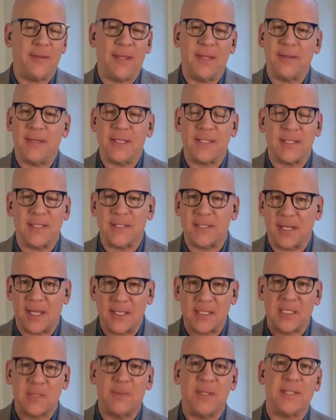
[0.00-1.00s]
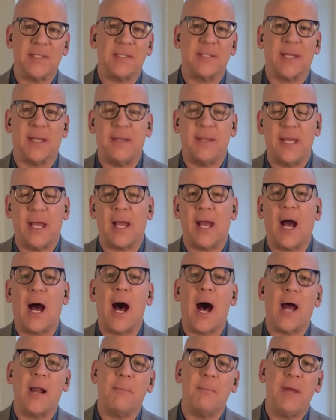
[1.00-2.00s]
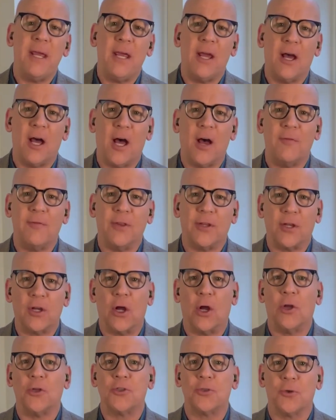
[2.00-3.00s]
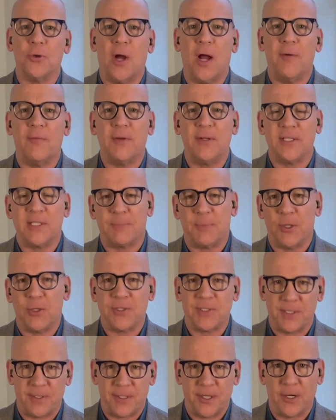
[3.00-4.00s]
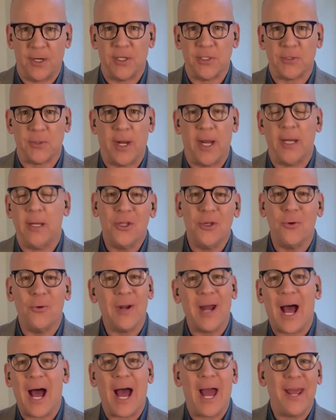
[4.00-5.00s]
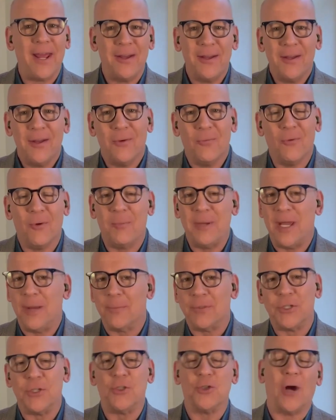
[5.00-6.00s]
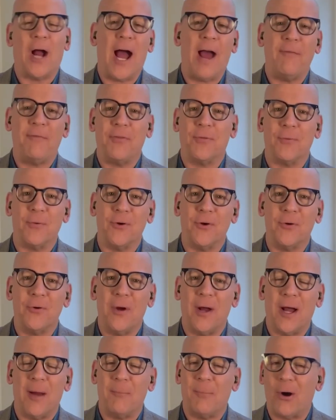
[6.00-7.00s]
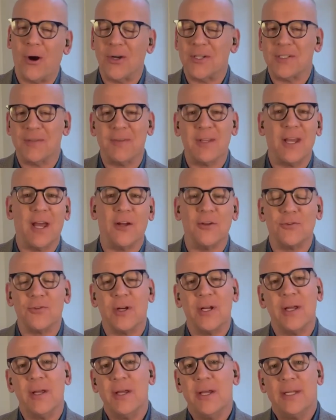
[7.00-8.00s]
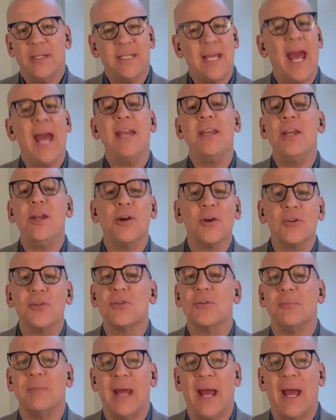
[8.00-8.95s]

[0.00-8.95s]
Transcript: it, this is the this is the, the economy of and the culture of conspiracy theories, right? You and I will be able to drive through uh, parts of the country 10 years from